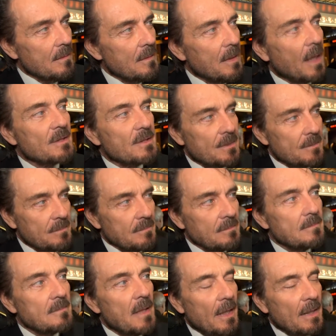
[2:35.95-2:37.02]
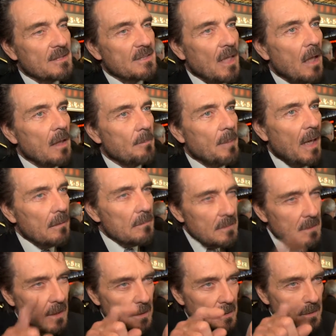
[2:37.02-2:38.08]
Yes and it's all
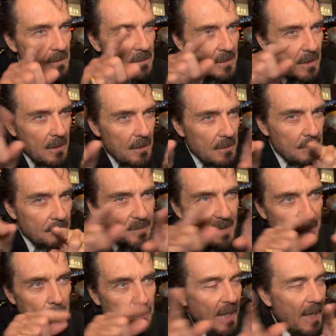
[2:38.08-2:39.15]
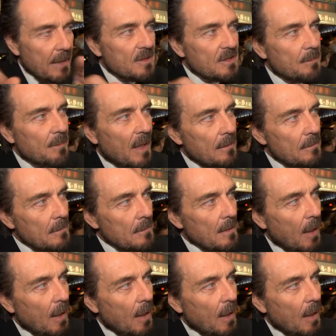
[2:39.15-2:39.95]
about little little pity patters about